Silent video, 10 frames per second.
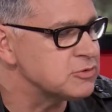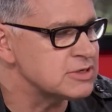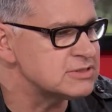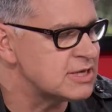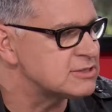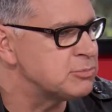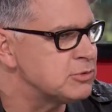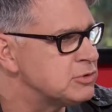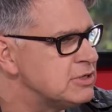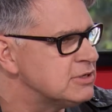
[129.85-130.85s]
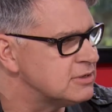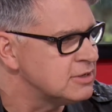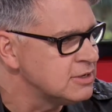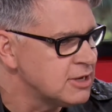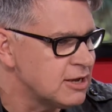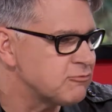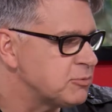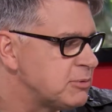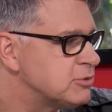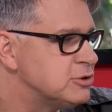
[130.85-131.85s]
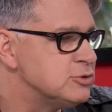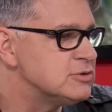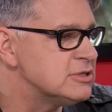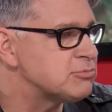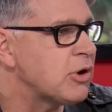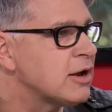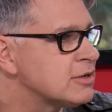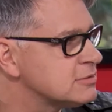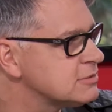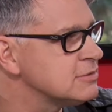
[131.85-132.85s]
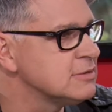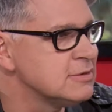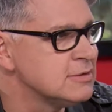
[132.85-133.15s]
for accessibility and for people to use these products.